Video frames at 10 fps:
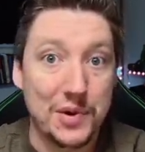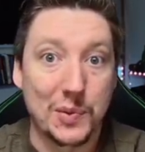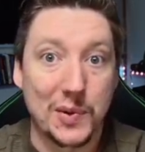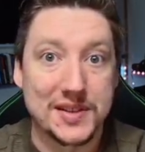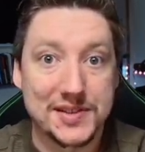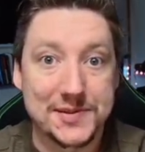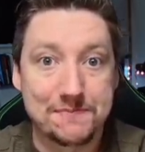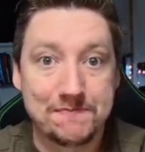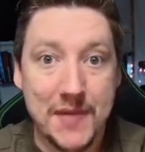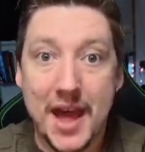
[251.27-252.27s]
one once.
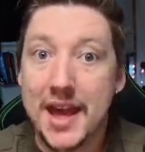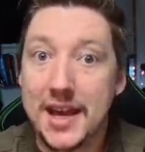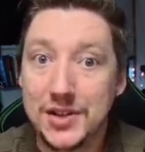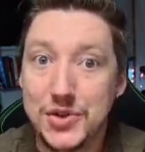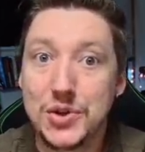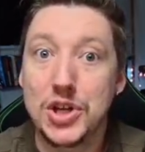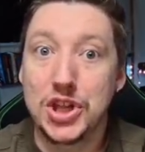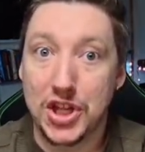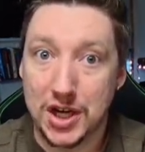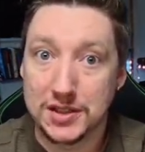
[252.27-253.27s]
It took a
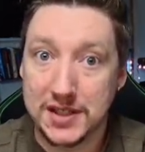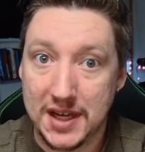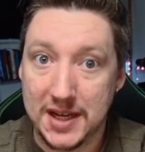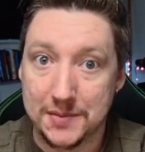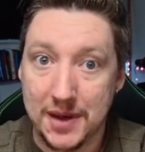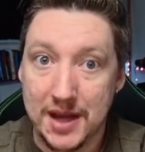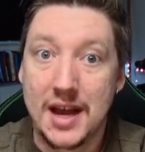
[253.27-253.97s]
long time.